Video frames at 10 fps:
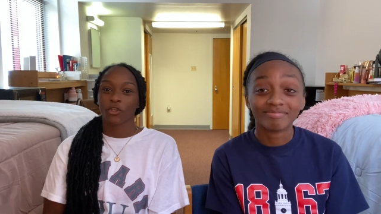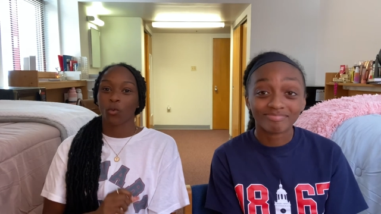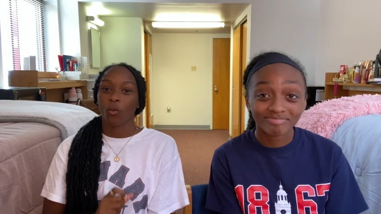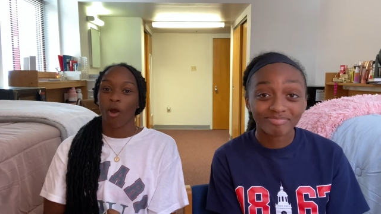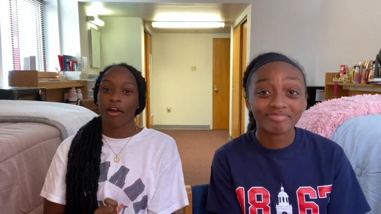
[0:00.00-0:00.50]
Speaker 1: to
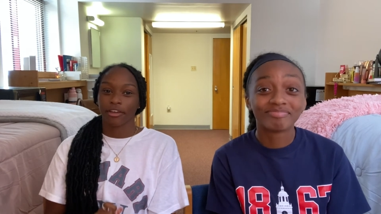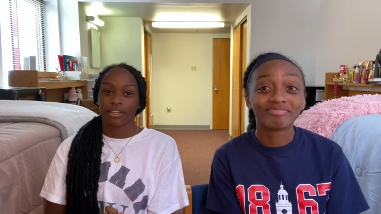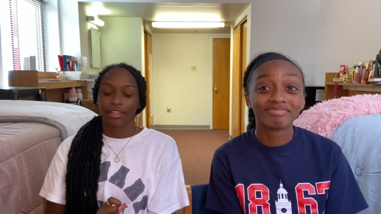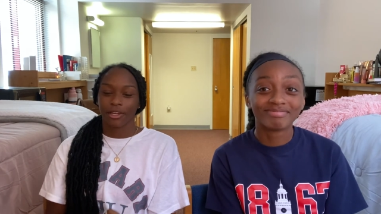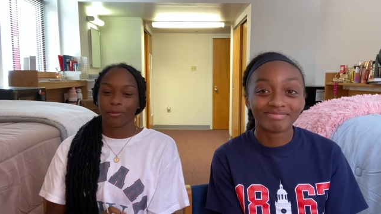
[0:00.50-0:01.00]
walk
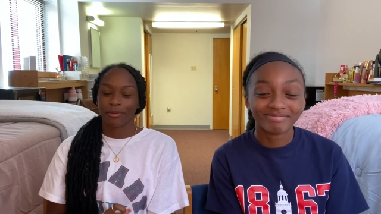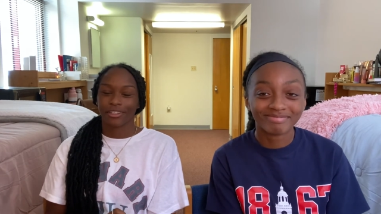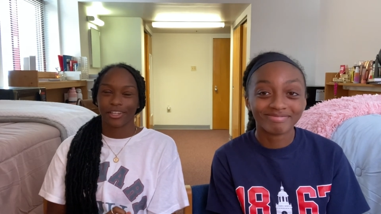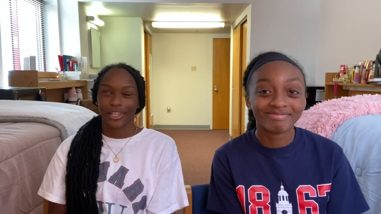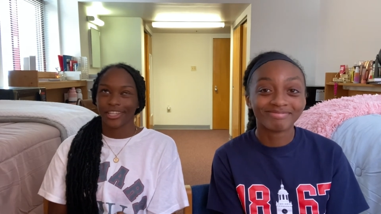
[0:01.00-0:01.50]
a
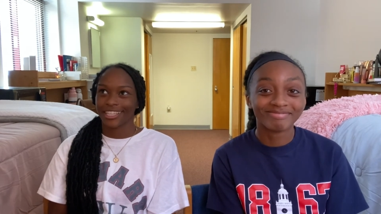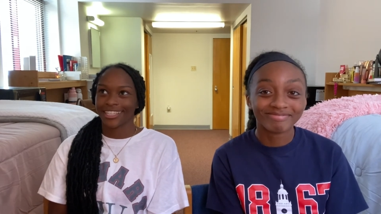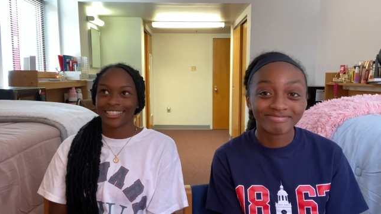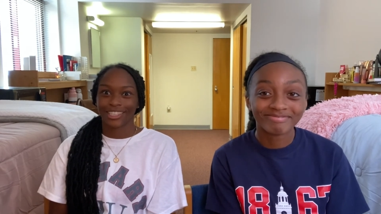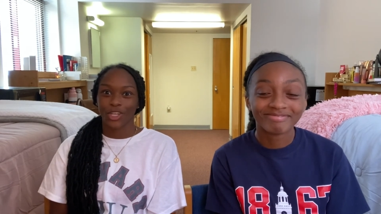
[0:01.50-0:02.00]
bit.
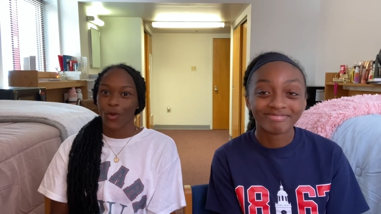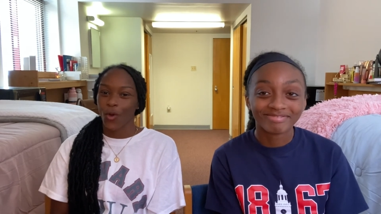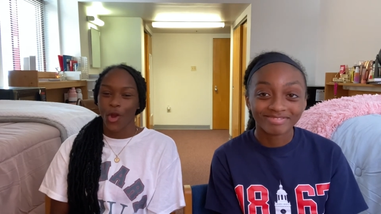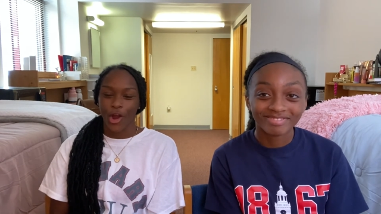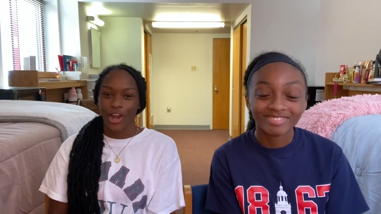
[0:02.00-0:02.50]
It's so
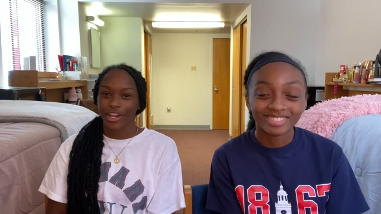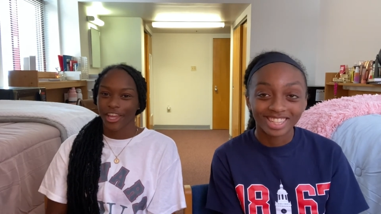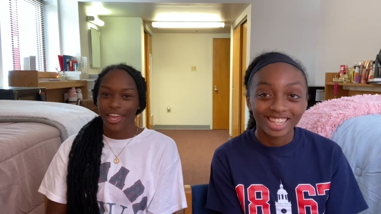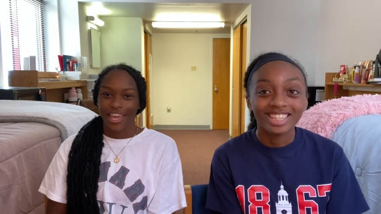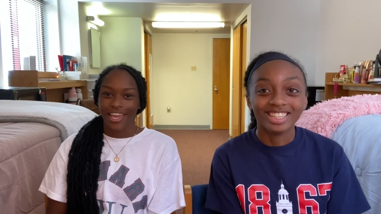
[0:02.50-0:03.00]
hard.
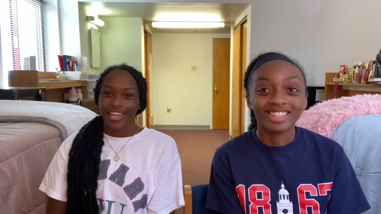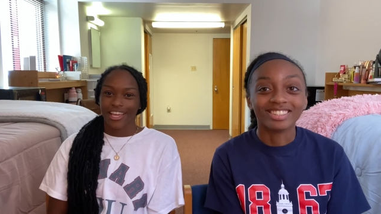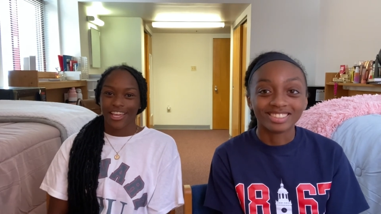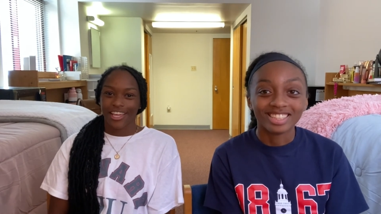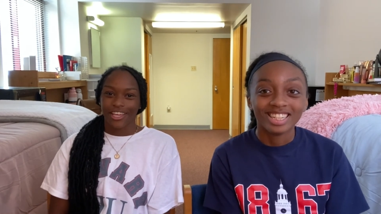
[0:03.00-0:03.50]
Yeah.
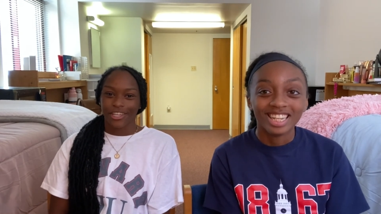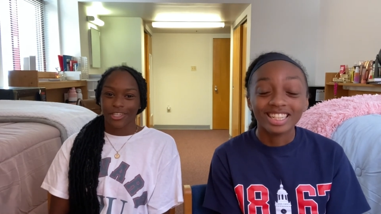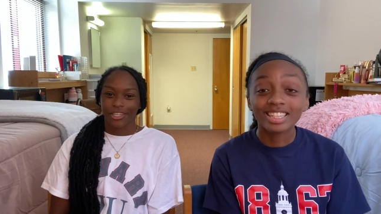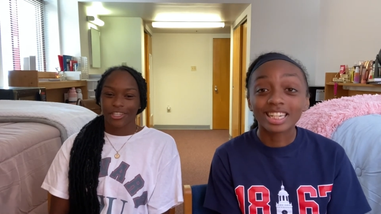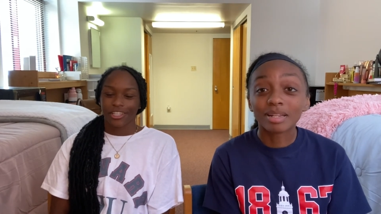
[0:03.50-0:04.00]

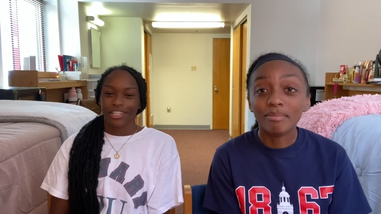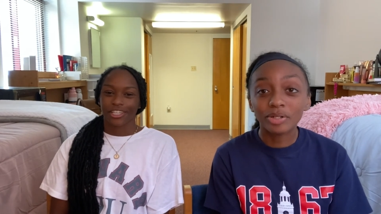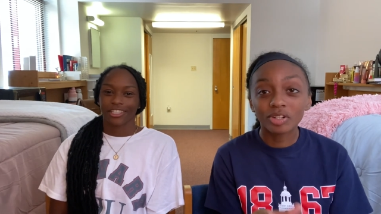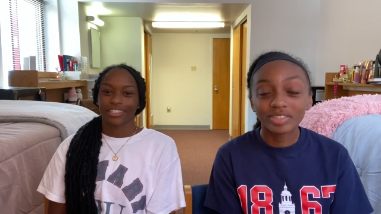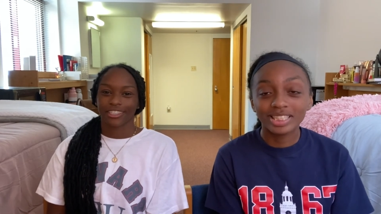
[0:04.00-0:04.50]
And then like the
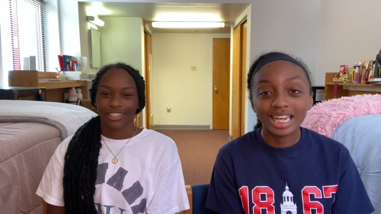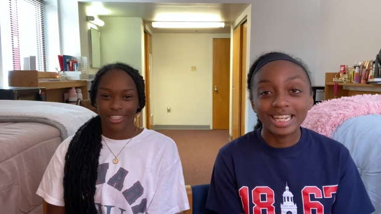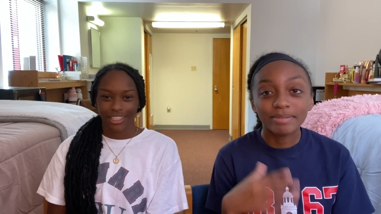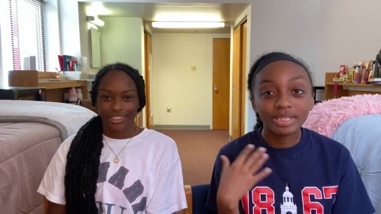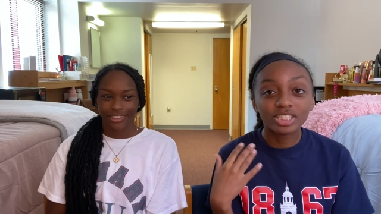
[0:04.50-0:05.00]
middle of the
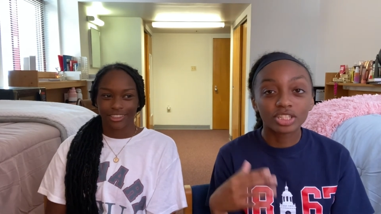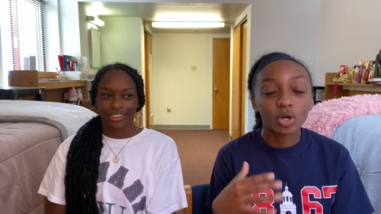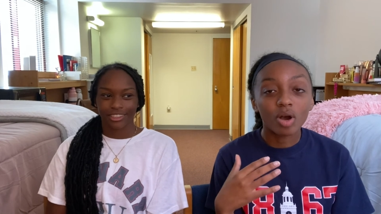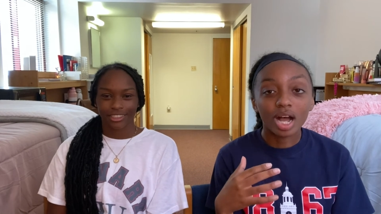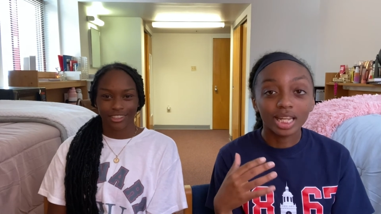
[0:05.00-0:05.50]
day, it'd be
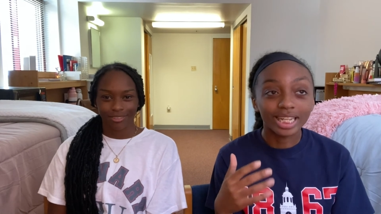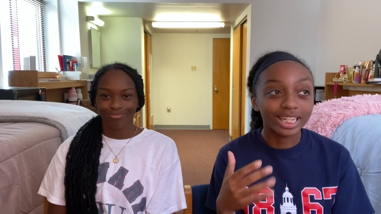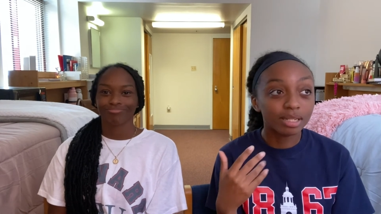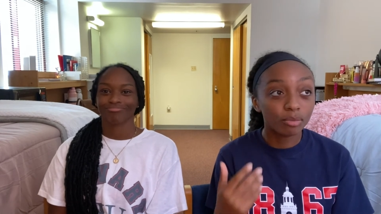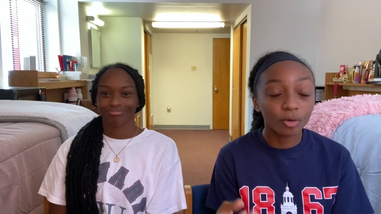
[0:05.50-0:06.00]
so hot.
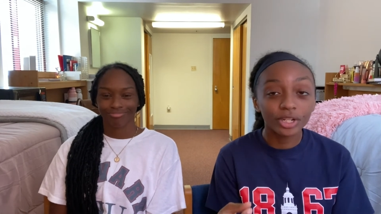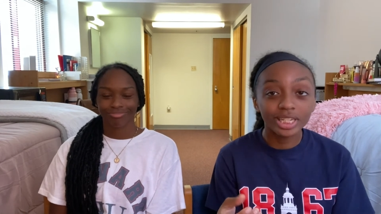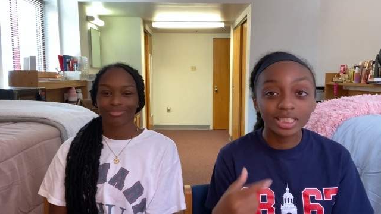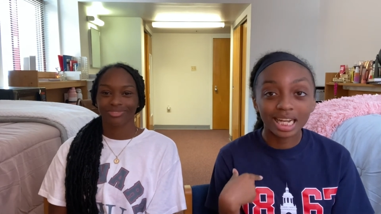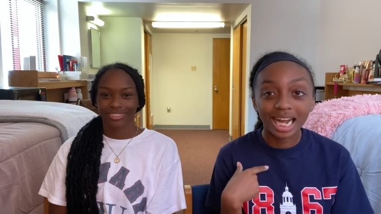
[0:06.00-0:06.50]
Like in the
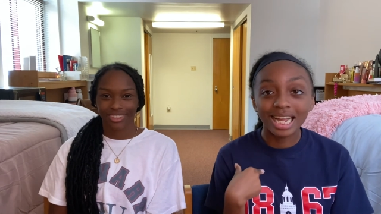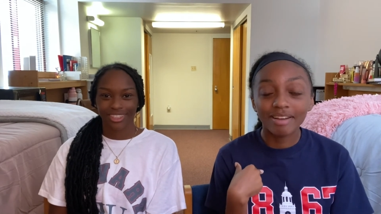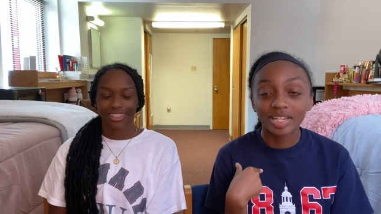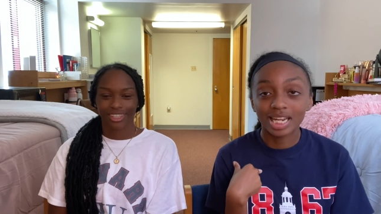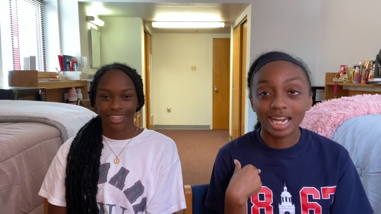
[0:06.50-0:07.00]
mornings, I
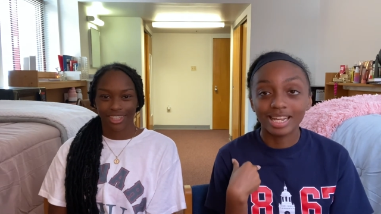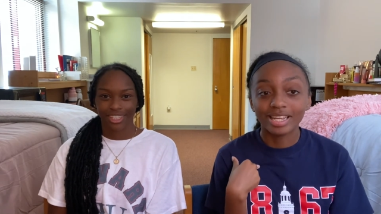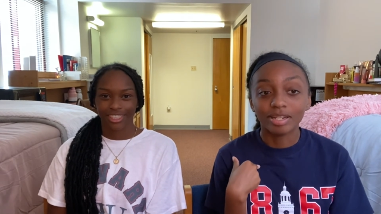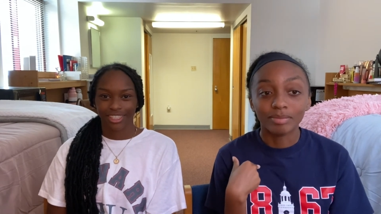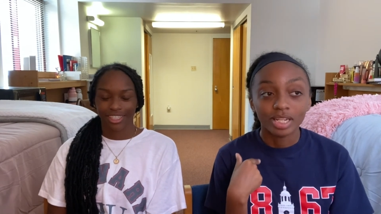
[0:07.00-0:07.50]
have a 9
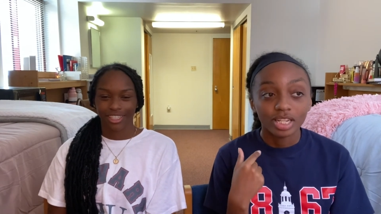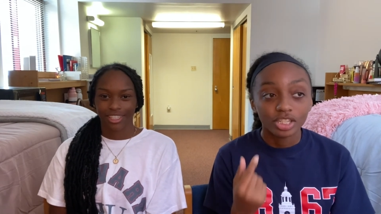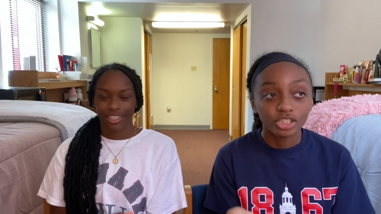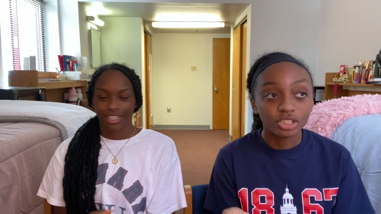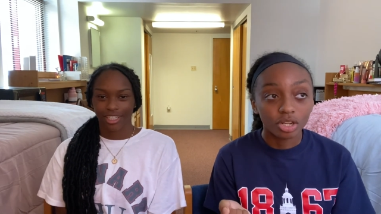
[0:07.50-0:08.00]
a.m.
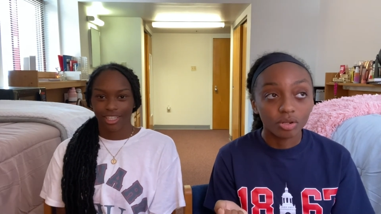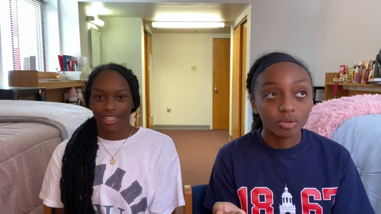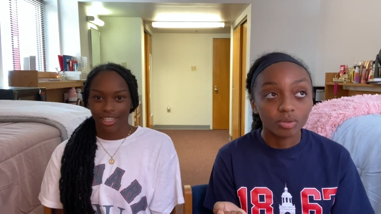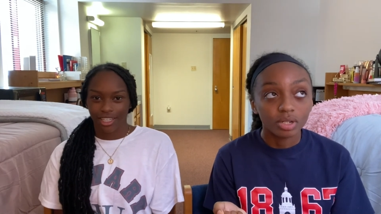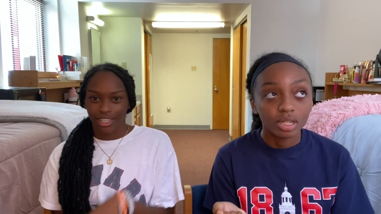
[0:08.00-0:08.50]

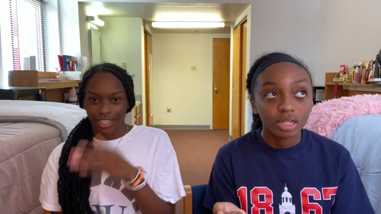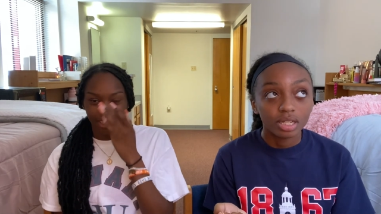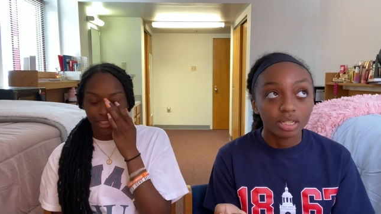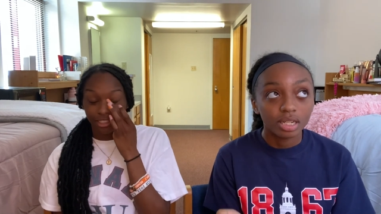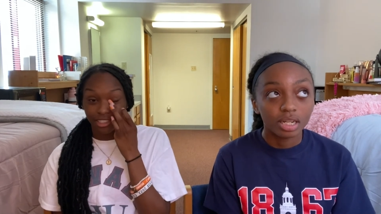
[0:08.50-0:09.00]
So,
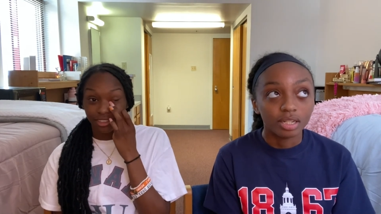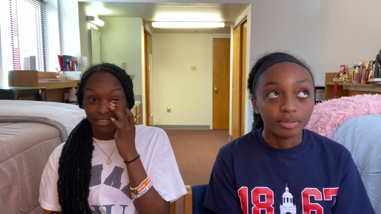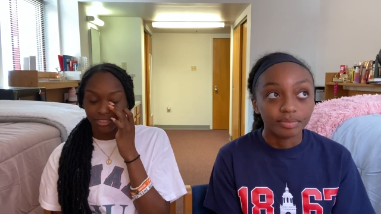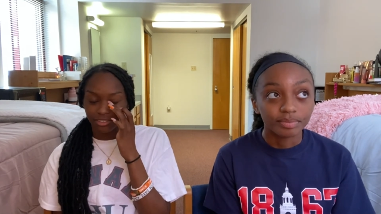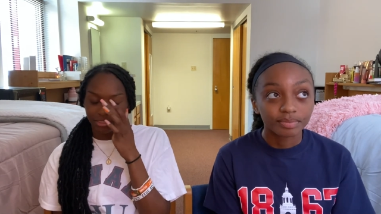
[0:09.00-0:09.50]
um,